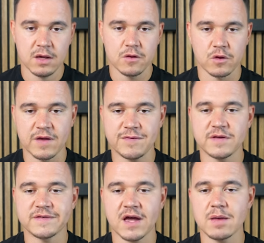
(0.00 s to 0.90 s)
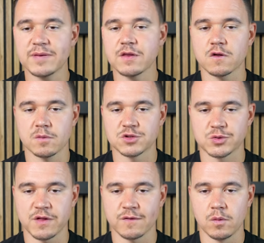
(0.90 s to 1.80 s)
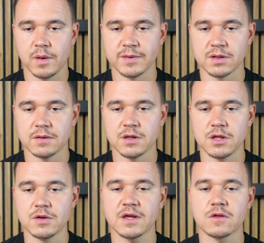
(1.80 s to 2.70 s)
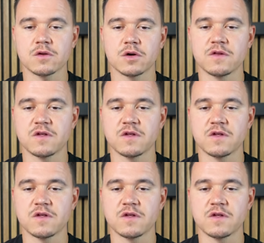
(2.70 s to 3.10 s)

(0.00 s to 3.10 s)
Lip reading: So if you type in summer dress for women, you can start